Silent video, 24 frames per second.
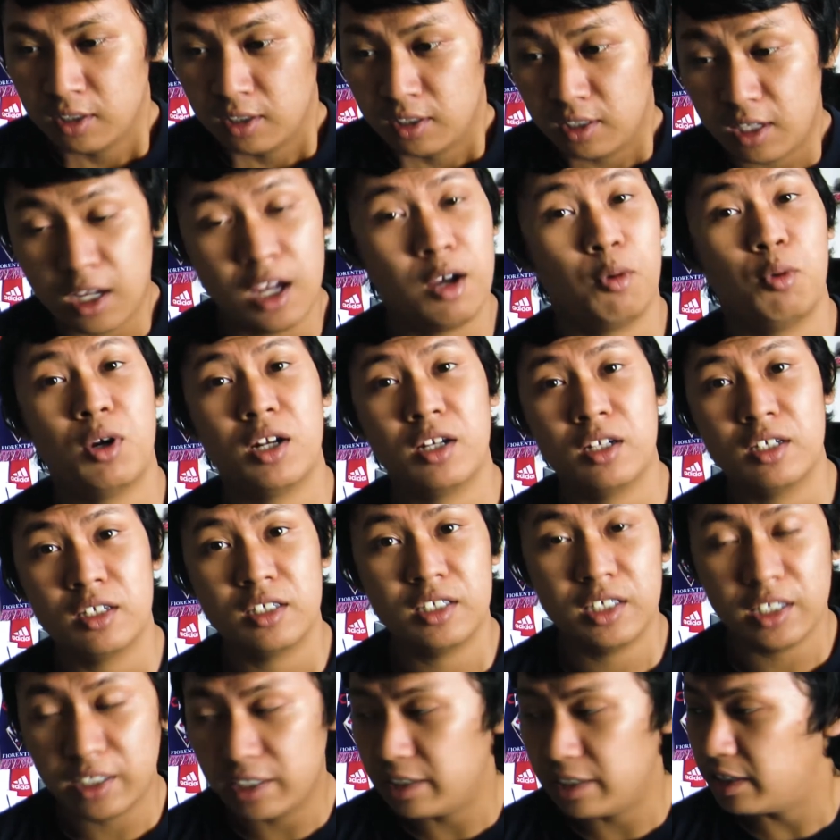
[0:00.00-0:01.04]
yeah what a
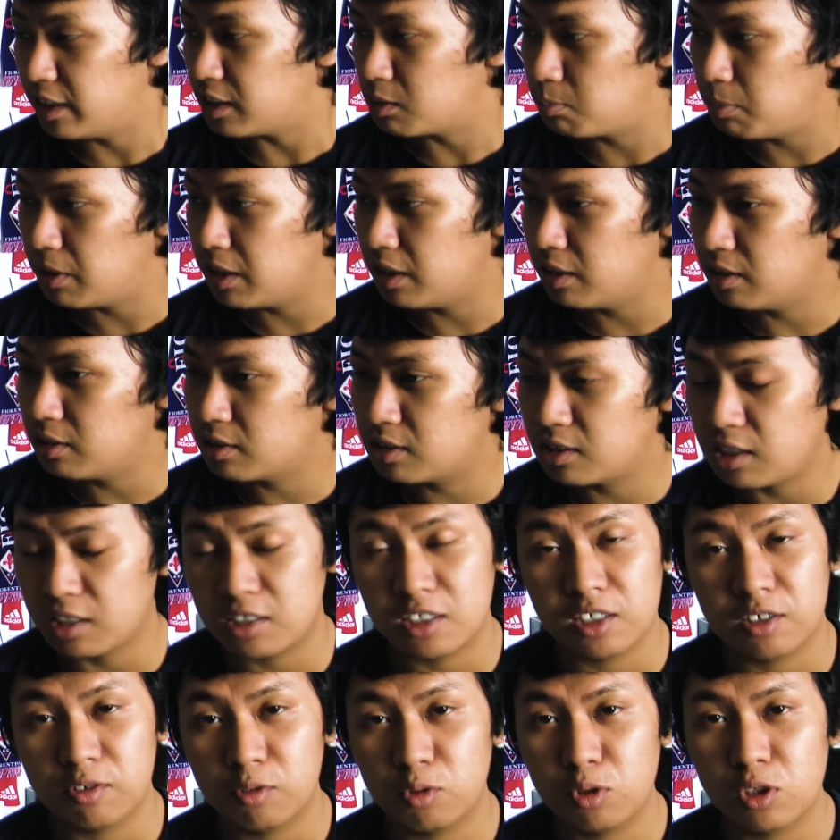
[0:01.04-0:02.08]
year it has been such
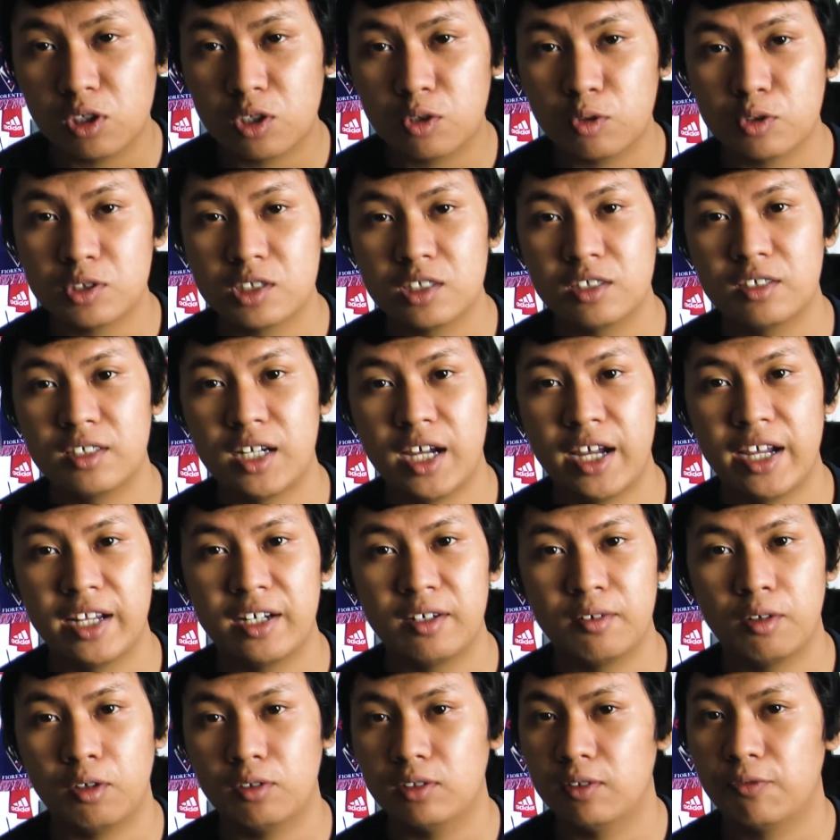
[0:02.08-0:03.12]
a roller coaster ride
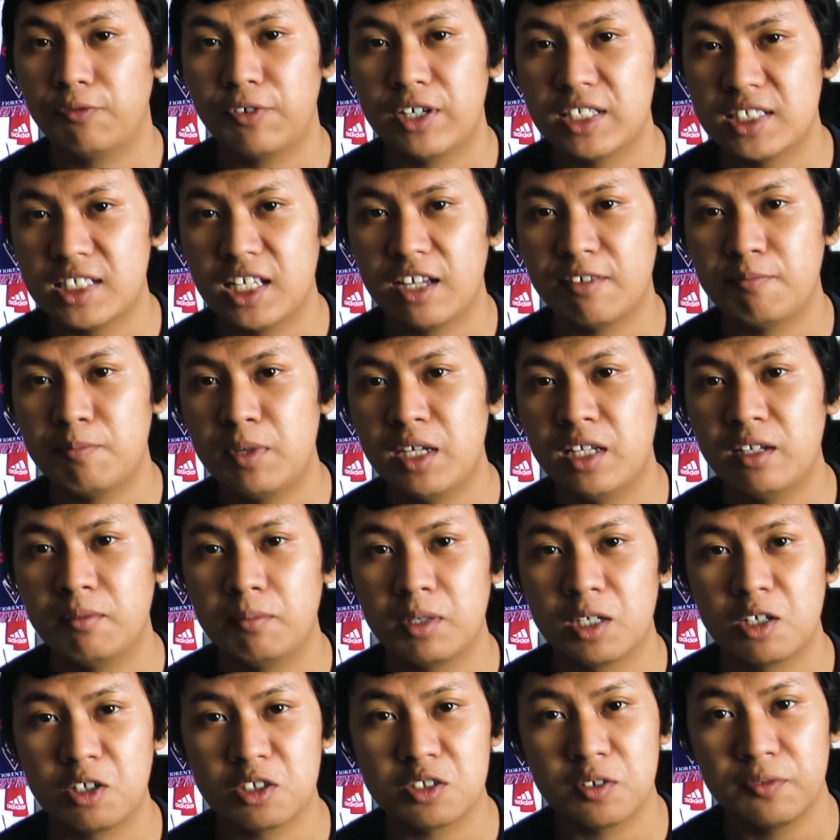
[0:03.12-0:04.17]
all the friends that i've made
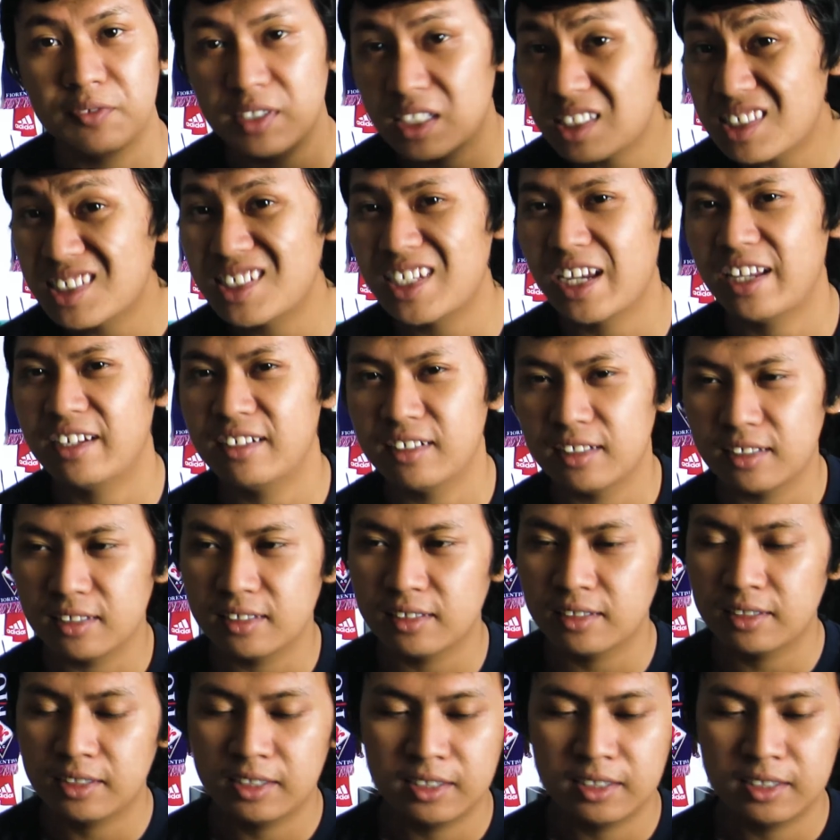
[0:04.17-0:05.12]
because of this channel